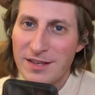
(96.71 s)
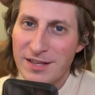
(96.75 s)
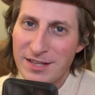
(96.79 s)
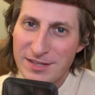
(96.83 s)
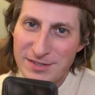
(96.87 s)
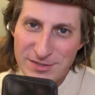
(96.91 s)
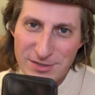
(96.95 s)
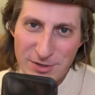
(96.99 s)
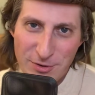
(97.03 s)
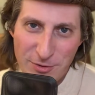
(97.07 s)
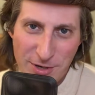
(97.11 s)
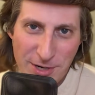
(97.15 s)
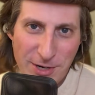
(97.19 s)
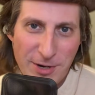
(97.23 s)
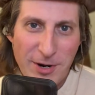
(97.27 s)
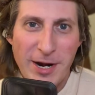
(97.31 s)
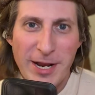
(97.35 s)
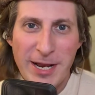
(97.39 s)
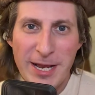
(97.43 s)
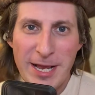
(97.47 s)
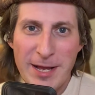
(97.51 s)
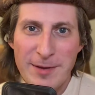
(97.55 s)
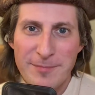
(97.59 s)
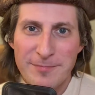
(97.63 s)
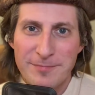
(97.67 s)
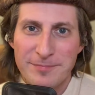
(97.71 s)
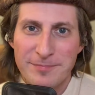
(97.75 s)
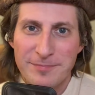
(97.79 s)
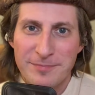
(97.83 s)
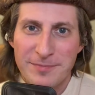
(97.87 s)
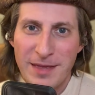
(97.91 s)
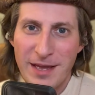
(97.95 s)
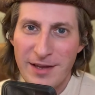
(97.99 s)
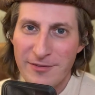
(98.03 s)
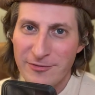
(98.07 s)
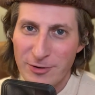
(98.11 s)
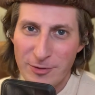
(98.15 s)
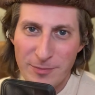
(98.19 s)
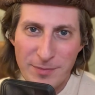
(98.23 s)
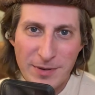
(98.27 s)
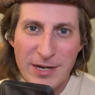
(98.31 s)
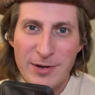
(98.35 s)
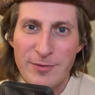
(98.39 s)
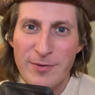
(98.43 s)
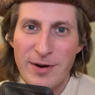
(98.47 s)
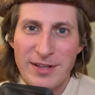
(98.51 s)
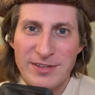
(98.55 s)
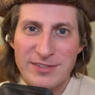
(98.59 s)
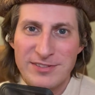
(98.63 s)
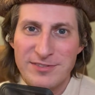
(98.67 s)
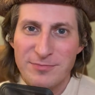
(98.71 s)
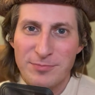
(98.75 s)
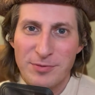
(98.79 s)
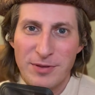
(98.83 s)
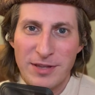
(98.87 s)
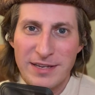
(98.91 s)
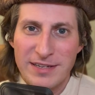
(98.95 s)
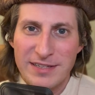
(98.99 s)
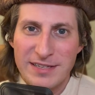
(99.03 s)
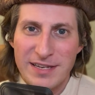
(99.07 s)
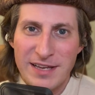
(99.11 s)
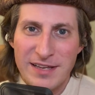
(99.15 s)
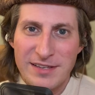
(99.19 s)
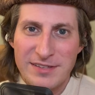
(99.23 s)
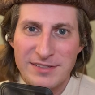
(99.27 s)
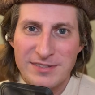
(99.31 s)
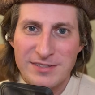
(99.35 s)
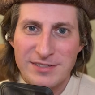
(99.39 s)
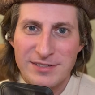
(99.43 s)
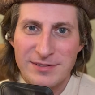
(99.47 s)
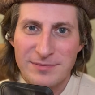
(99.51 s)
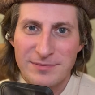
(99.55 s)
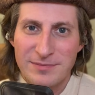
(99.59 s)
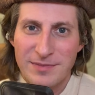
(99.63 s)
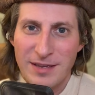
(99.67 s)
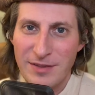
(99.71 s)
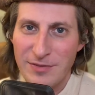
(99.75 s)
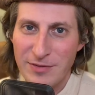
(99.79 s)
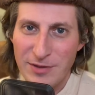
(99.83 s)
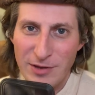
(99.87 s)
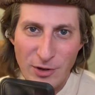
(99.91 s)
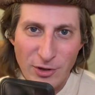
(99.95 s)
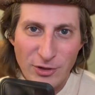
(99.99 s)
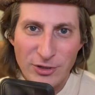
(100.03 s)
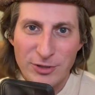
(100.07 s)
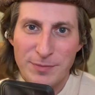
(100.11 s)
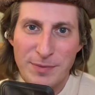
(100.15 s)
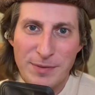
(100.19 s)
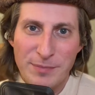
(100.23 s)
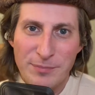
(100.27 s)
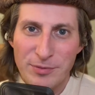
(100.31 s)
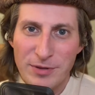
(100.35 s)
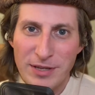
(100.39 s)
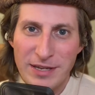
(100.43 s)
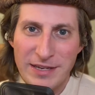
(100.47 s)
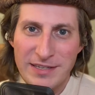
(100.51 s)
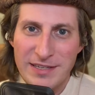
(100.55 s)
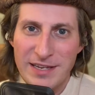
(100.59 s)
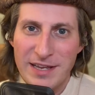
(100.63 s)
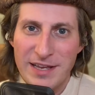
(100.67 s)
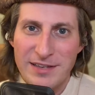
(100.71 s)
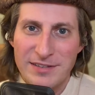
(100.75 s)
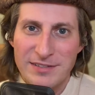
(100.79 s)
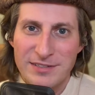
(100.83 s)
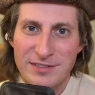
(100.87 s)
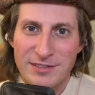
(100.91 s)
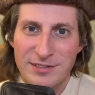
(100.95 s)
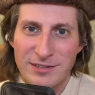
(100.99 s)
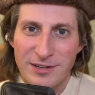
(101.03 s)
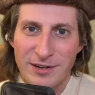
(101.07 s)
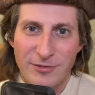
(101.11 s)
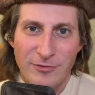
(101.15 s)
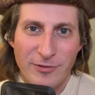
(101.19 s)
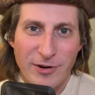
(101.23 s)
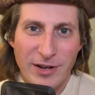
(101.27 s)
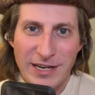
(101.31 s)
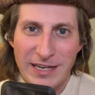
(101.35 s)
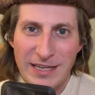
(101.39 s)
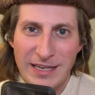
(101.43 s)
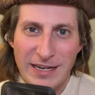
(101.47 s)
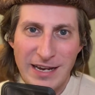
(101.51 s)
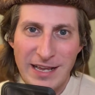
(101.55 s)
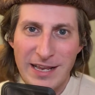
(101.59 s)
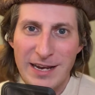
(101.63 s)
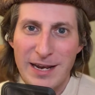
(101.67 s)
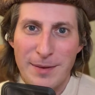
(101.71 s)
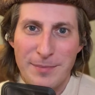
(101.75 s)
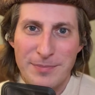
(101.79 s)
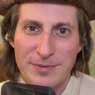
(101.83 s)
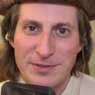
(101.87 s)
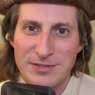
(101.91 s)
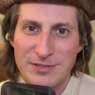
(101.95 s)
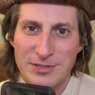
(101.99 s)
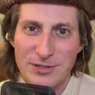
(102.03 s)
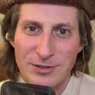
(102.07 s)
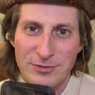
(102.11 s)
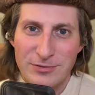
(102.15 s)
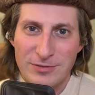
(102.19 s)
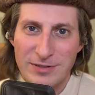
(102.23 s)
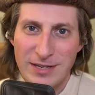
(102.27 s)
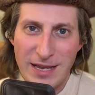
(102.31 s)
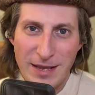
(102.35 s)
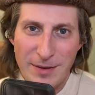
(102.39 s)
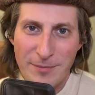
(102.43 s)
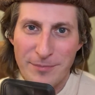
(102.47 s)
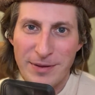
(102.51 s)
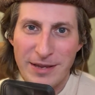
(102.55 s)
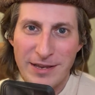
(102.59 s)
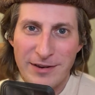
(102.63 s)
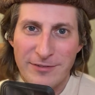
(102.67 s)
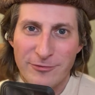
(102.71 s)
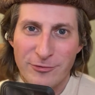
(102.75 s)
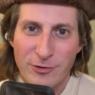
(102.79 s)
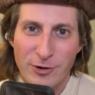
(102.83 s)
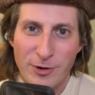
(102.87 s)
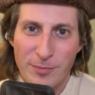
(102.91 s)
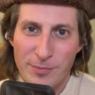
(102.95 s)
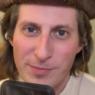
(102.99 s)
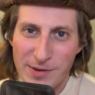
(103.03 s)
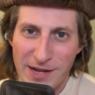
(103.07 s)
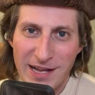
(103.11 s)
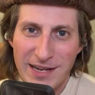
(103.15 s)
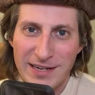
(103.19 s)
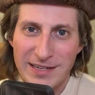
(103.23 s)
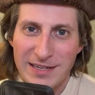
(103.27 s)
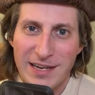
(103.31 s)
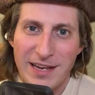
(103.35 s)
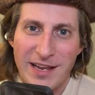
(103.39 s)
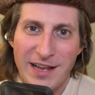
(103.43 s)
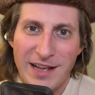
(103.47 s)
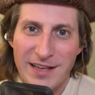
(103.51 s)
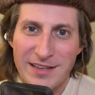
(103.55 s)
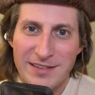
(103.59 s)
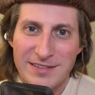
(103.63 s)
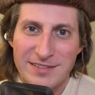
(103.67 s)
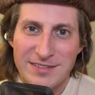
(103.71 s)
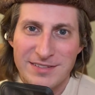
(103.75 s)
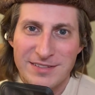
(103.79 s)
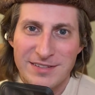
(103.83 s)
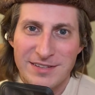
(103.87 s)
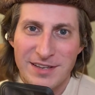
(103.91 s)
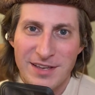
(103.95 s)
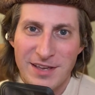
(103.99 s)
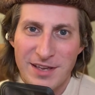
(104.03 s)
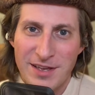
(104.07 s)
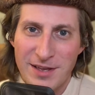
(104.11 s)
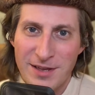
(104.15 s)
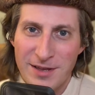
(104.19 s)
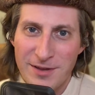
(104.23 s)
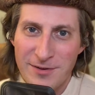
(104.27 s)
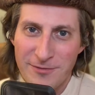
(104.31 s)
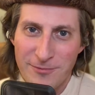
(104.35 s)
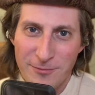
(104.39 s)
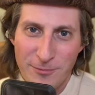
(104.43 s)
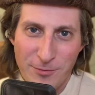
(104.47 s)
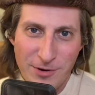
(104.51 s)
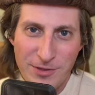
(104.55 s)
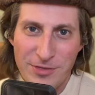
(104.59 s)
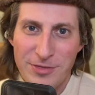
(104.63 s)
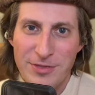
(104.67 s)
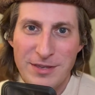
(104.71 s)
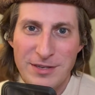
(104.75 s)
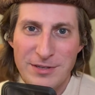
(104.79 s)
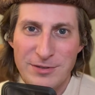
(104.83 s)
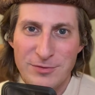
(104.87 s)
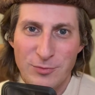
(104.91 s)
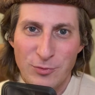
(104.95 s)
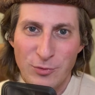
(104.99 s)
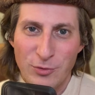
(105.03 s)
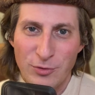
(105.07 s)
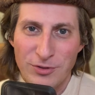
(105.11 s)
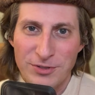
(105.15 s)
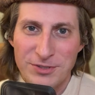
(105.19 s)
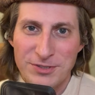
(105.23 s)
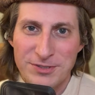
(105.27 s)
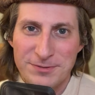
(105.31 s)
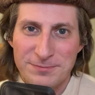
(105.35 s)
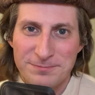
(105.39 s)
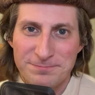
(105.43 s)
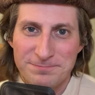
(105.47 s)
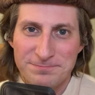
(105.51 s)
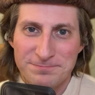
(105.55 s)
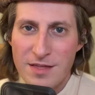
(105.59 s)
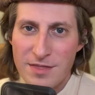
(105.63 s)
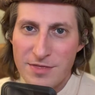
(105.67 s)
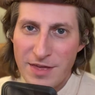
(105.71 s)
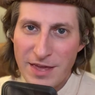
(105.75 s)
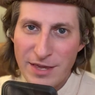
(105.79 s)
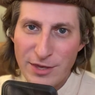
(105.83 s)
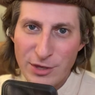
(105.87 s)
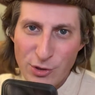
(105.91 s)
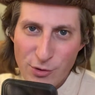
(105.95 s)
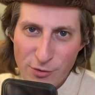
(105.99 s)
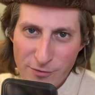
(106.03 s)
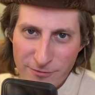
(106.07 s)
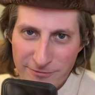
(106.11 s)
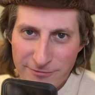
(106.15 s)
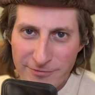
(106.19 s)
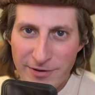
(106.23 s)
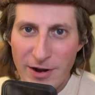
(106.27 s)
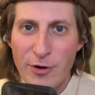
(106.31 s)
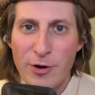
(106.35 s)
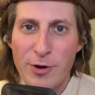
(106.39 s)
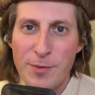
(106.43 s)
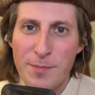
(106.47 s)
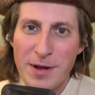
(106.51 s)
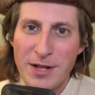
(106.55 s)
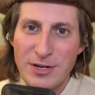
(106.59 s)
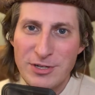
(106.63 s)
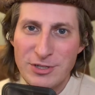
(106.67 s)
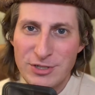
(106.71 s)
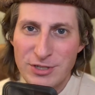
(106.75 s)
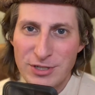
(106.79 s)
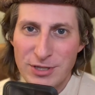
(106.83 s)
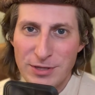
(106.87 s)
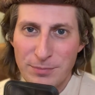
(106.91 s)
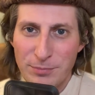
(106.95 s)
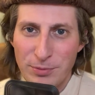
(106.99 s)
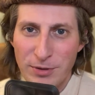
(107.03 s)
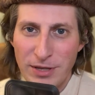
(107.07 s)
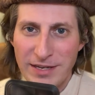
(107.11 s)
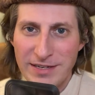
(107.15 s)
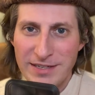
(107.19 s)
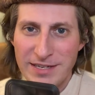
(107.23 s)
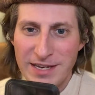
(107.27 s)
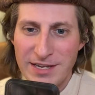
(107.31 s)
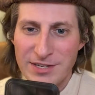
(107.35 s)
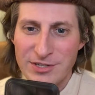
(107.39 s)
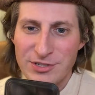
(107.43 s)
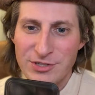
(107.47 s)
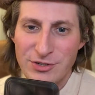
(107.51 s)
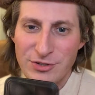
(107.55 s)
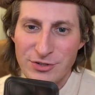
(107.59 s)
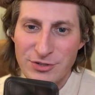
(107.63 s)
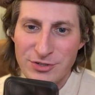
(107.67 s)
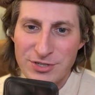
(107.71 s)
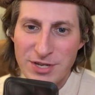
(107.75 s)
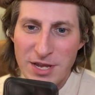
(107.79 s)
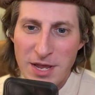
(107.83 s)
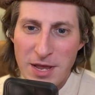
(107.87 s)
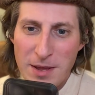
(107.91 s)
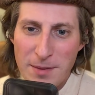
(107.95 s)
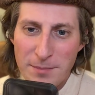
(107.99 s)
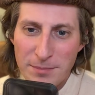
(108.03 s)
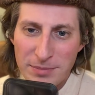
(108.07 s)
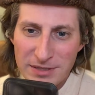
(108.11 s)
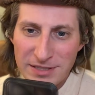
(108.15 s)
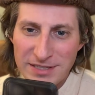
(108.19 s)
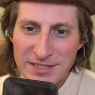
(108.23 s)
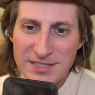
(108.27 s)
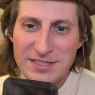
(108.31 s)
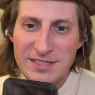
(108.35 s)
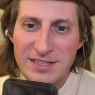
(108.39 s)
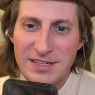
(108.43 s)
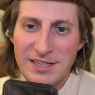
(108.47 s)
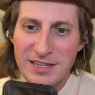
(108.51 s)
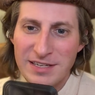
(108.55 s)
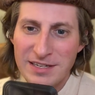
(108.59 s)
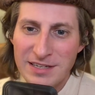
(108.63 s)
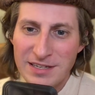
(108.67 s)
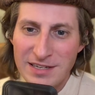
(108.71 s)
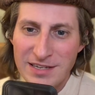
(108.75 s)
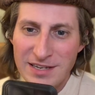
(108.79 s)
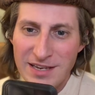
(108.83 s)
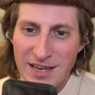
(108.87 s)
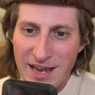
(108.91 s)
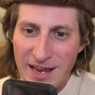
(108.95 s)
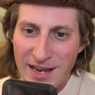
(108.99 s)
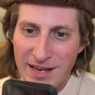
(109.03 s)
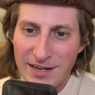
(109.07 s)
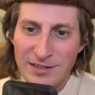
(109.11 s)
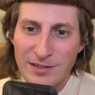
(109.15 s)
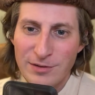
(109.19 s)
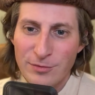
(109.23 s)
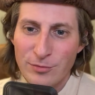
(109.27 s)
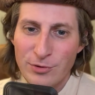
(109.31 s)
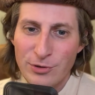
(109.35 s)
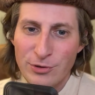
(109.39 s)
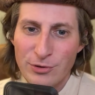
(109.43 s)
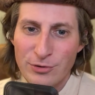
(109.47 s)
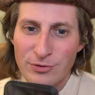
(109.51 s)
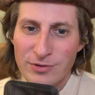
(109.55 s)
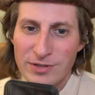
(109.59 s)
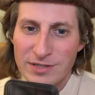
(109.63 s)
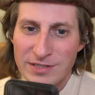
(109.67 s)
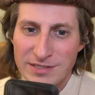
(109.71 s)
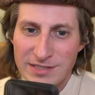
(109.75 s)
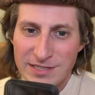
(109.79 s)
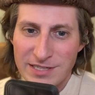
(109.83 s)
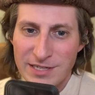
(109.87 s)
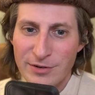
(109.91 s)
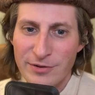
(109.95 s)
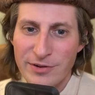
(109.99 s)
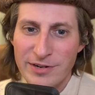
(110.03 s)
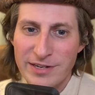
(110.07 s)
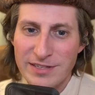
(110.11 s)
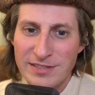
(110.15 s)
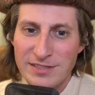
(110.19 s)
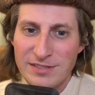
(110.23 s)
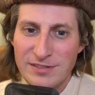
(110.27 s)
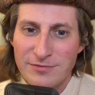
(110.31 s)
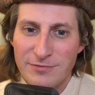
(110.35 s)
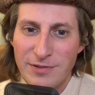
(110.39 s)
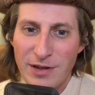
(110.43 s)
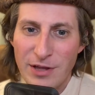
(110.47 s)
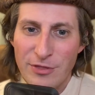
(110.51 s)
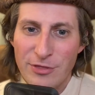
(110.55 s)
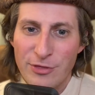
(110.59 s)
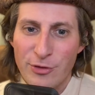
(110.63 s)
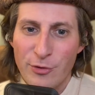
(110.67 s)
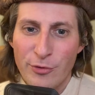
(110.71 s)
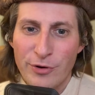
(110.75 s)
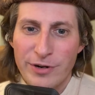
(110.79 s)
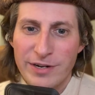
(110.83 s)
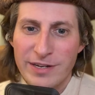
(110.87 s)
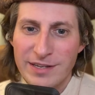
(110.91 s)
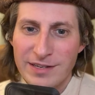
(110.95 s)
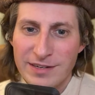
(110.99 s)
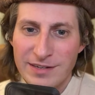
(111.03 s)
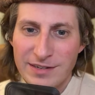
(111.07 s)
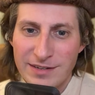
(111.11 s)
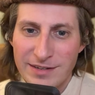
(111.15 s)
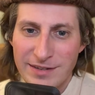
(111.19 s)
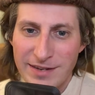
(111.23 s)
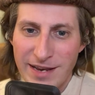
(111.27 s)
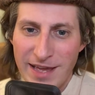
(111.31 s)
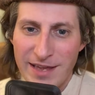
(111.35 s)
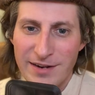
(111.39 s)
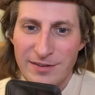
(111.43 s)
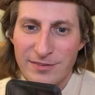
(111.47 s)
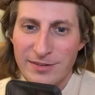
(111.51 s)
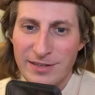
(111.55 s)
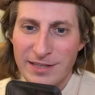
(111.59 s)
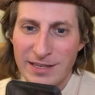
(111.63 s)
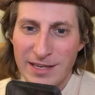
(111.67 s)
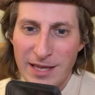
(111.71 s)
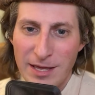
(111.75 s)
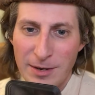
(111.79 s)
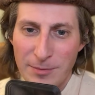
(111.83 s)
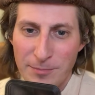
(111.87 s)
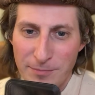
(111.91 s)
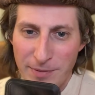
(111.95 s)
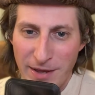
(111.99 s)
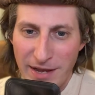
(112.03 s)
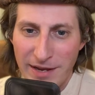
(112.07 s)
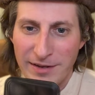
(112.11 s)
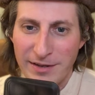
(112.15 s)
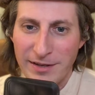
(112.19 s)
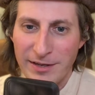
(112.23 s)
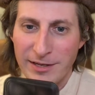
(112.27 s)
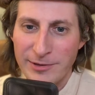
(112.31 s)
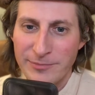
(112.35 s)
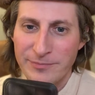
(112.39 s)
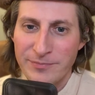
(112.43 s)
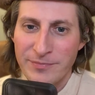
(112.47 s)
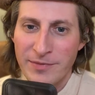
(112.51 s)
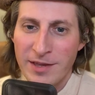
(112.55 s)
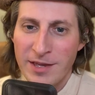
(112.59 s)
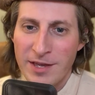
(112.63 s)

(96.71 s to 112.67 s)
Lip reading: And so here I am, after many rounds of playtests, and the ultimate playtest of running an 8-episode campaign for a podcast with these rules. Thank you very much to the playtesters, Ballista Kitty, Andy Rue, T-Rex, Valthorian, Natalie, and Becca.